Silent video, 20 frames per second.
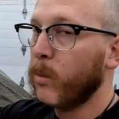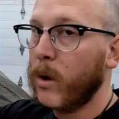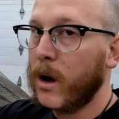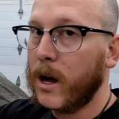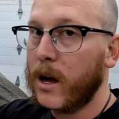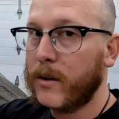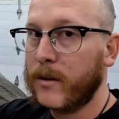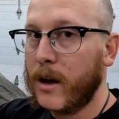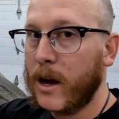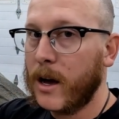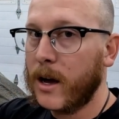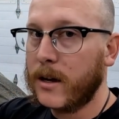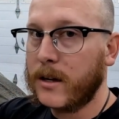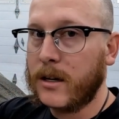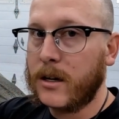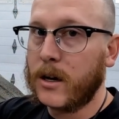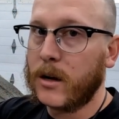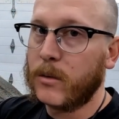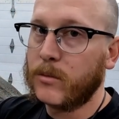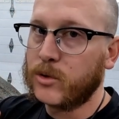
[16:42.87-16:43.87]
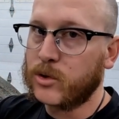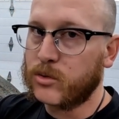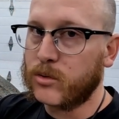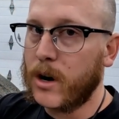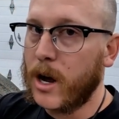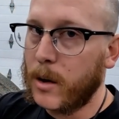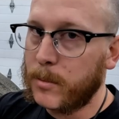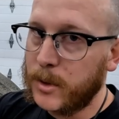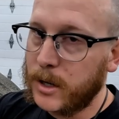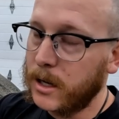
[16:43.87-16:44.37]
while not, you know,
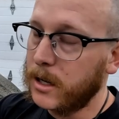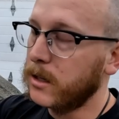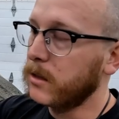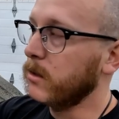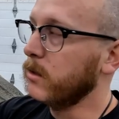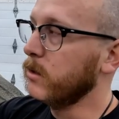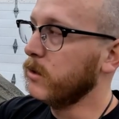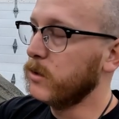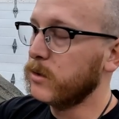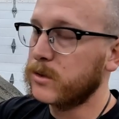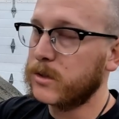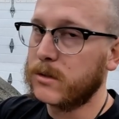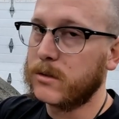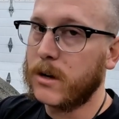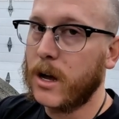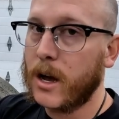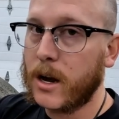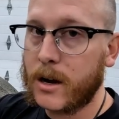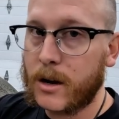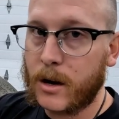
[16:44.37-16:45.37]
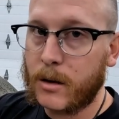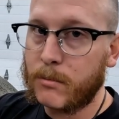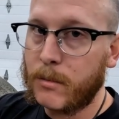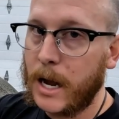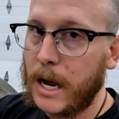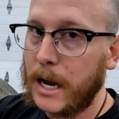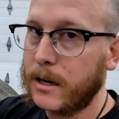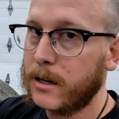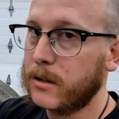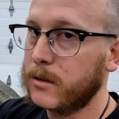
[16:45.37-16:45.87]
dropping it loose or knocking our
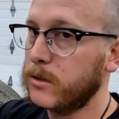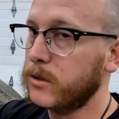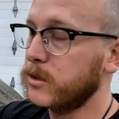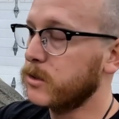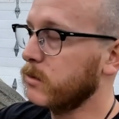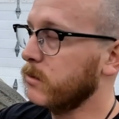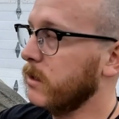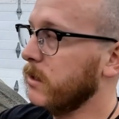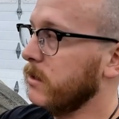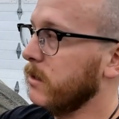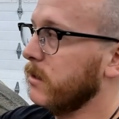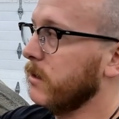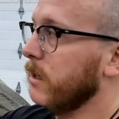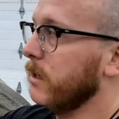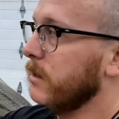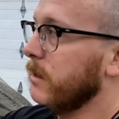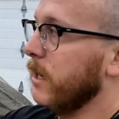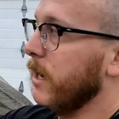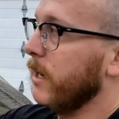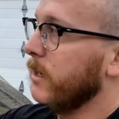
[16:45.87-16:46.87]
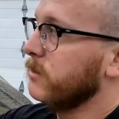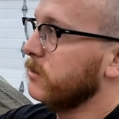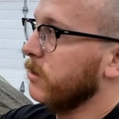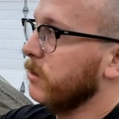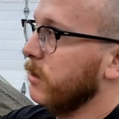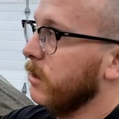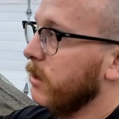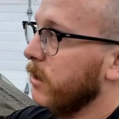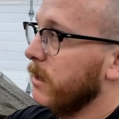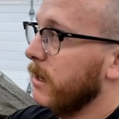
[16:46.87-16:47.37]
magnet loose or anything like that. So,
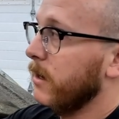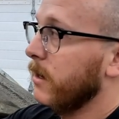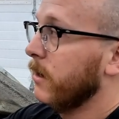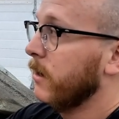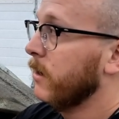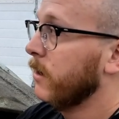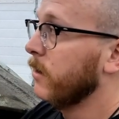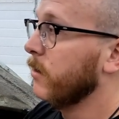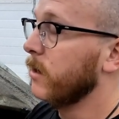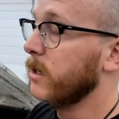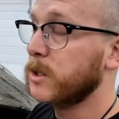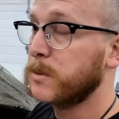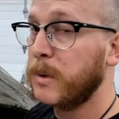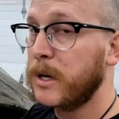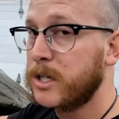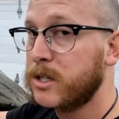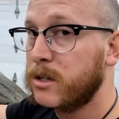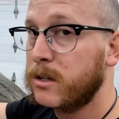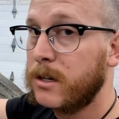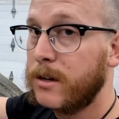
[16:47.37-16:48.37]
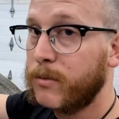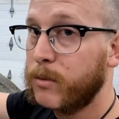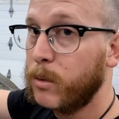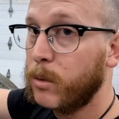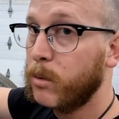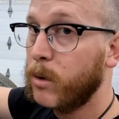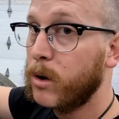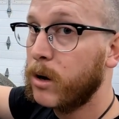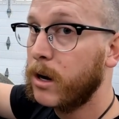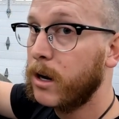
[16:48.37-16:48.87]
you know, that especially if
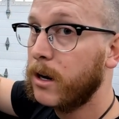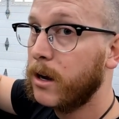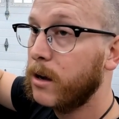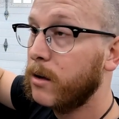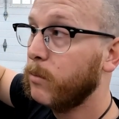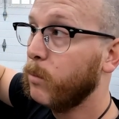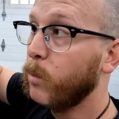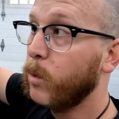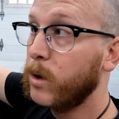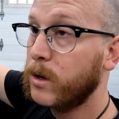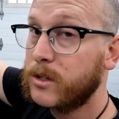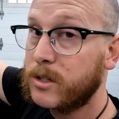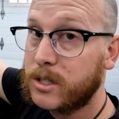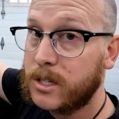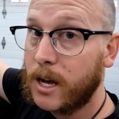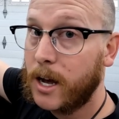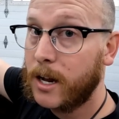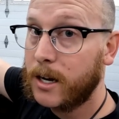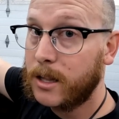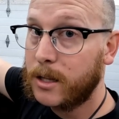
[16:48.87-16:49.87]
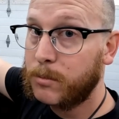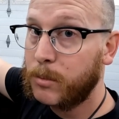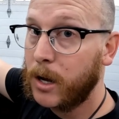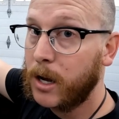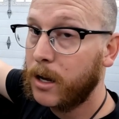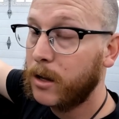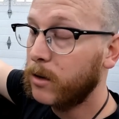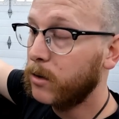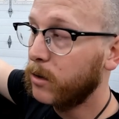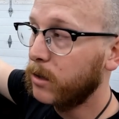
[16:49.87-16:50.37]
we're working on one side of the
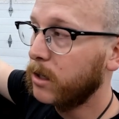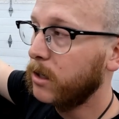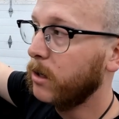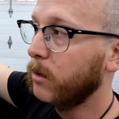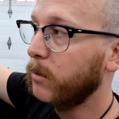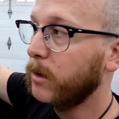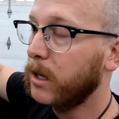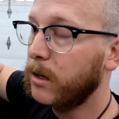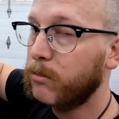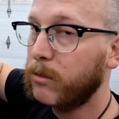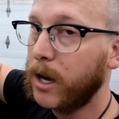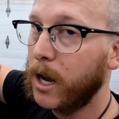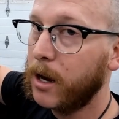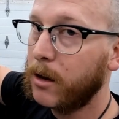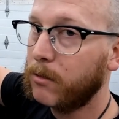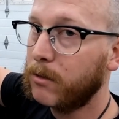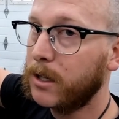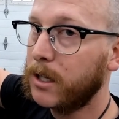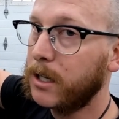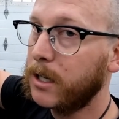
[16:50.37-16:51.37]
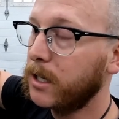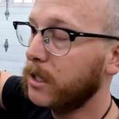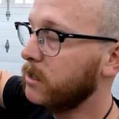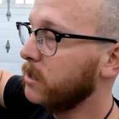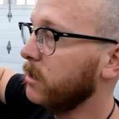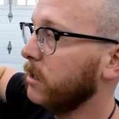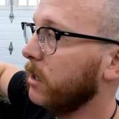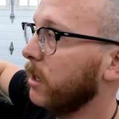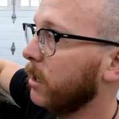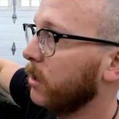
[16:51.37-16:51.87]
panel and, you know, we can't really get
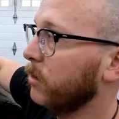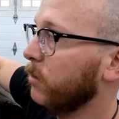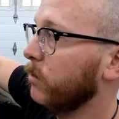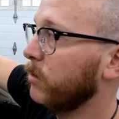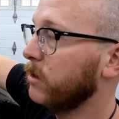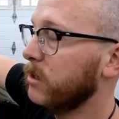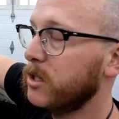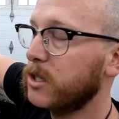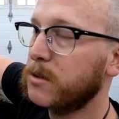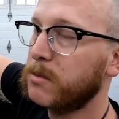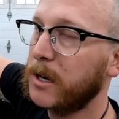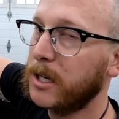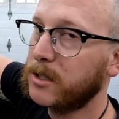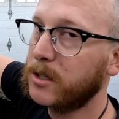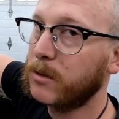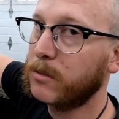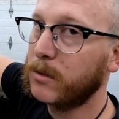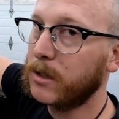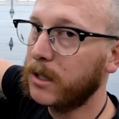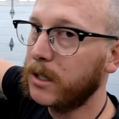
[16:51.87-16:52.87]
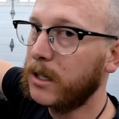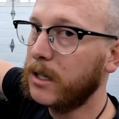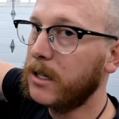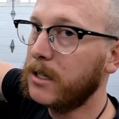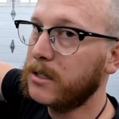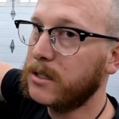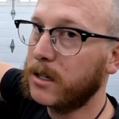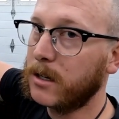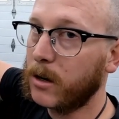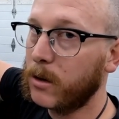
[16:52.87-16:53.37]
to the other one, that just makes it really
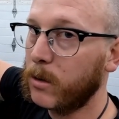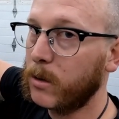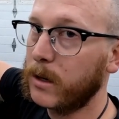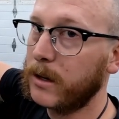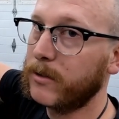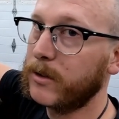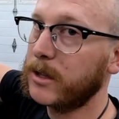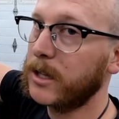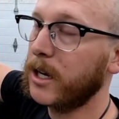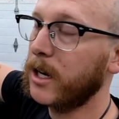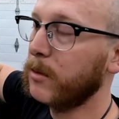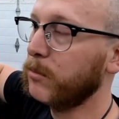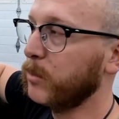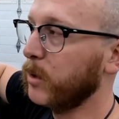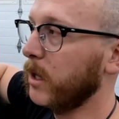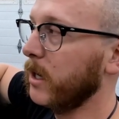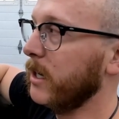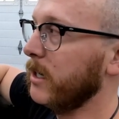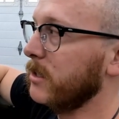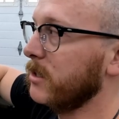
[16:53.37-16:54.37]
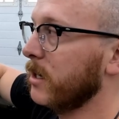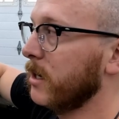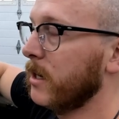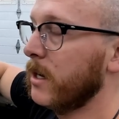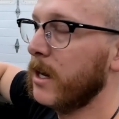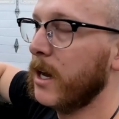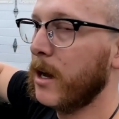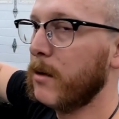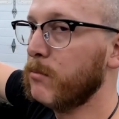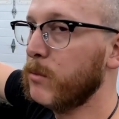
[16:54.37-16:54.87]
easy to hold everything in place
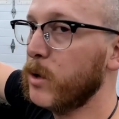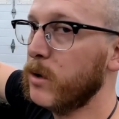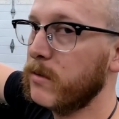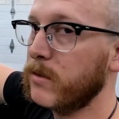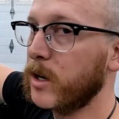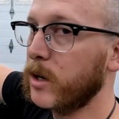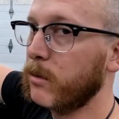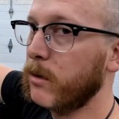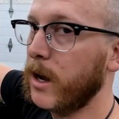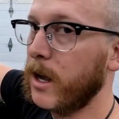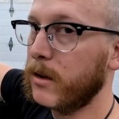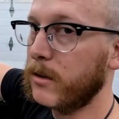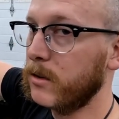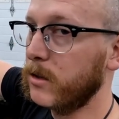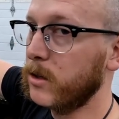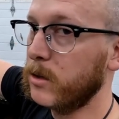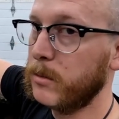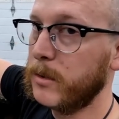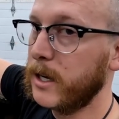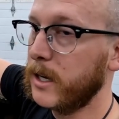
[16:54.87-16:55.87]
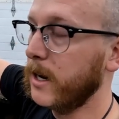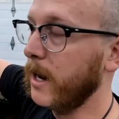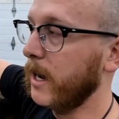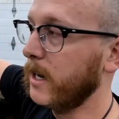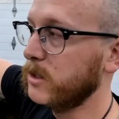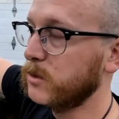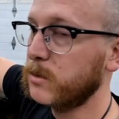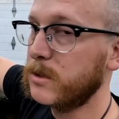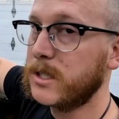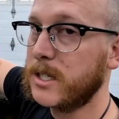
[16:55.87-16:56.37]
and move it around a little bit
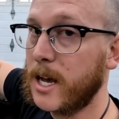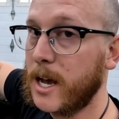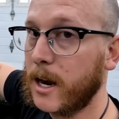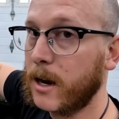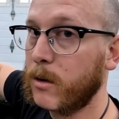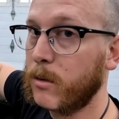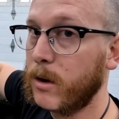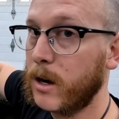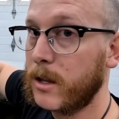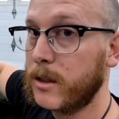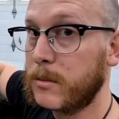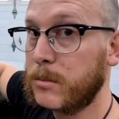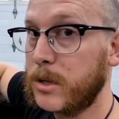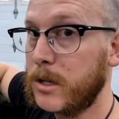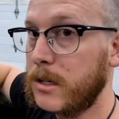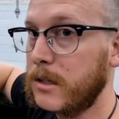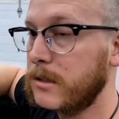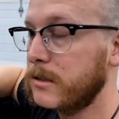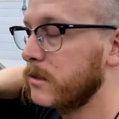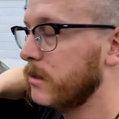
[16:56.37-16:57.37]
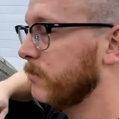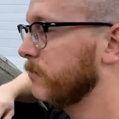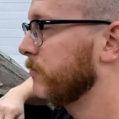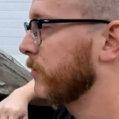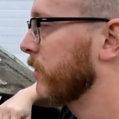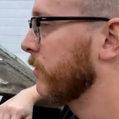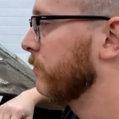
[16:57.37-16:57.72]
as we tack around the piece.